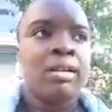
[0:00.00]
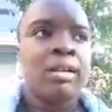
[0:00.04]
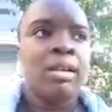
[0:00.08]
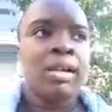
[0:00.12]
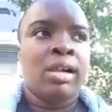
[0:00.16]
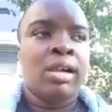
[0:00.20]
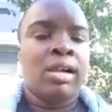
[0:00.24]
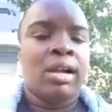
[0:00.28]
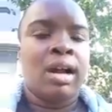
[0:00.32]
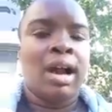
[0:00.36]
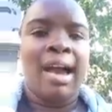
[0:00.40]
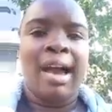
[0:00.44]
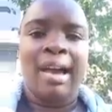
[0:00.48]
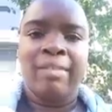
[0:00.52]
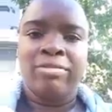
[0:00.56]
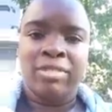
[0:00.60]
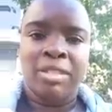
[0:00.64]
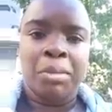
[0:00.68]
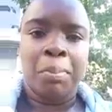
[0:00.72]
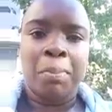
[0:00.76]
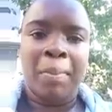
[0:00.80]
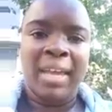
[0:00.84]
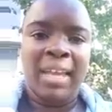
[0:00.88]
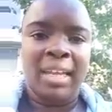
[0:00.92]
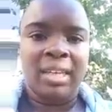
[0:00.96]
I have to
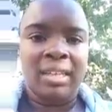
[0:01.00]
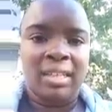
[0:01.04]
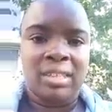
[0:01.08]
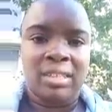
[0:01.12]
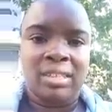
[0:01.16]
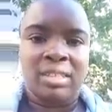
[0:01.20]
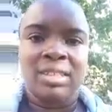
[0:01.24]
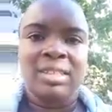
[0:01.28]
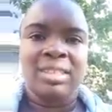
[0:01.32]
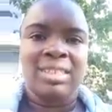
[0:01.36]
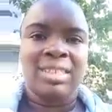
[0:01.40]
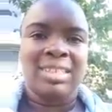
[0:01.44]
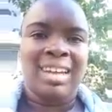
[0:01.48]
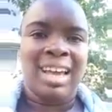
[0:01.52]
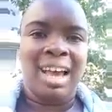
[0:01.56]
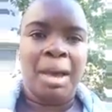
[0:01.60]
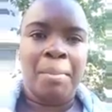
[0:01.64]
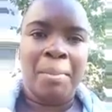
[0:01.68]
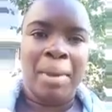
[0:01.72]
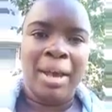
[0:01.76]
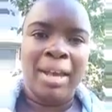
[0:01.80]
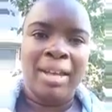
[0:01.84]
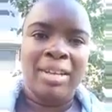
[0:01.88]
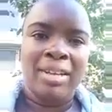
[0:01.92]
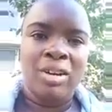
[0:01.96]
make a decision. Am
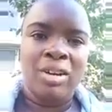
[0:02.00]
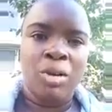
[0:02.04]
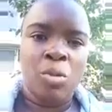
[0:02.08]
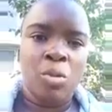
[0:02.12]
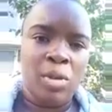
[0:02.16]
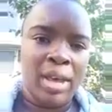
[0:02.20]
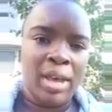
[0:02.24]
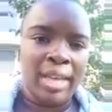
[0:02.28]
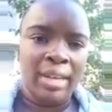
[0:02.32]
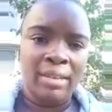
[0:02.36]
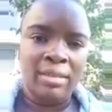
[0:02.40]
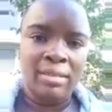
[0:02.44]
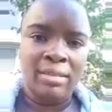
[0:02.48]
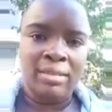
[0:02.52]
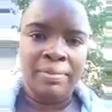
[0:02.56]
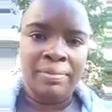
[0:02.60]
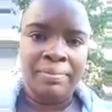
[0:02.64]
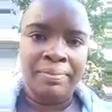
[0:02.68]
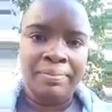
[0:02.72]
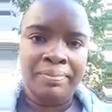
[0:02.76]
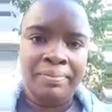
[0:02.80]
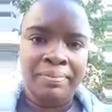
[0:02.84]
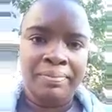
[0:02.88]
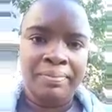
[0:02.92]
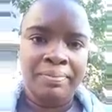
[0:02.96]
I going to win
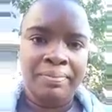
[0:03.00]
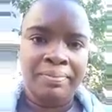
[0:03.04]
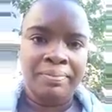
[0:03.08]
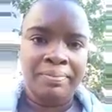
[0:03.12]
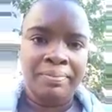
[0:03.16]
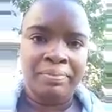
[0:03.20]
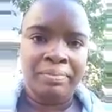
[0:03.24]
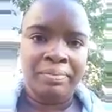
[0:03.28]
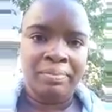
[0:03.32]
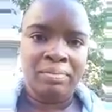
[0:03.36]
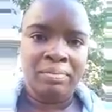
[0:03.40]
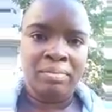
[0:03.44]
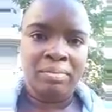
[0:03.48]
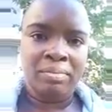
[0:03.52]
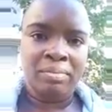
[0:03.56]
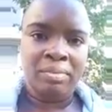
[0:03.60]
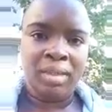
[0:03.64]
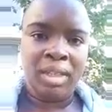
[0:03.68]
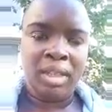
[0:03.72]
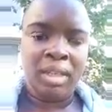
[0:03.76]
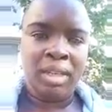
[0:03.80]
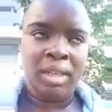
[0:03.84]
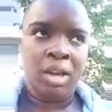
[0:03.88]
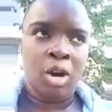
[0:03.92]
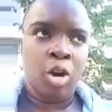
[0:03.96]

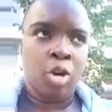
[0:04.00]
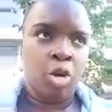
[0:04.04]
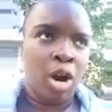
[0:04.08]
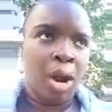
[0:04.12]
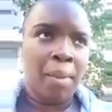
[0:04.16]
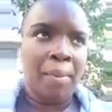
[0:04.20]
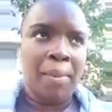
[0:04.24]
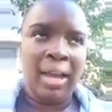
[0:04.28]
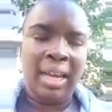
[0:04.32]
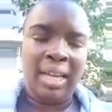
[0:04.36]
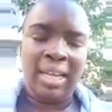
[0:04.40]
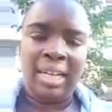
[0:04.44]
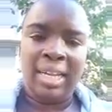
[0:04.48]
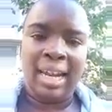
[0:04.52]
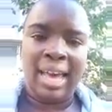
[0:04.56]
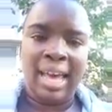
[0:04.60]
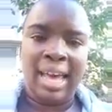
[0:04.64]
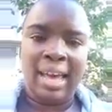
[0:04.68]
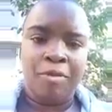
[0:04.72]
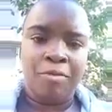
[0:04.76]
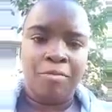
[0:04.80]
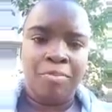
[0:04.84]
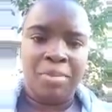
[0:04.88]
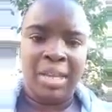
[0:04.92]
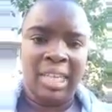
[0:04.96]
or am I going to
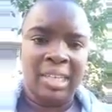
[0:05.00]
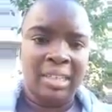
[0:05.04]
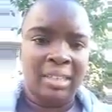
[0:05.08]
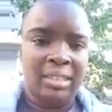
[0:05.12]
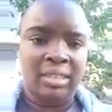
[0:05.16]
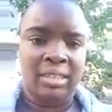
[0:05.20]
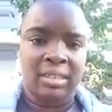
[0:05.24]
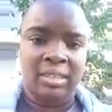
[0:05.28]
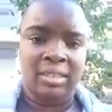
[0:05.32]
have peace?